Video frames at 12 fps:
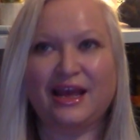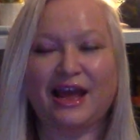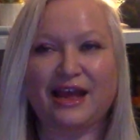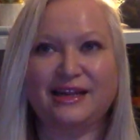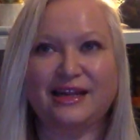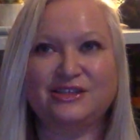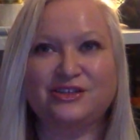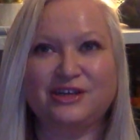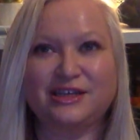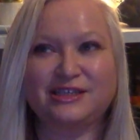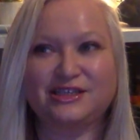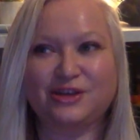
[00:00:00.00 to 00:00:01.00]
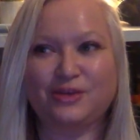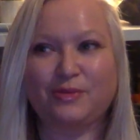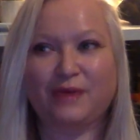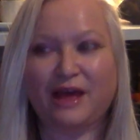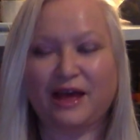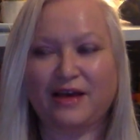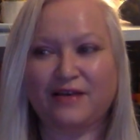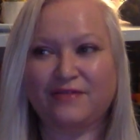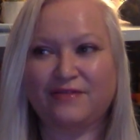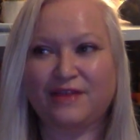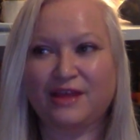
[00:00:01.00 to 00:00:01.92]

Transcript: And yesterday's scope of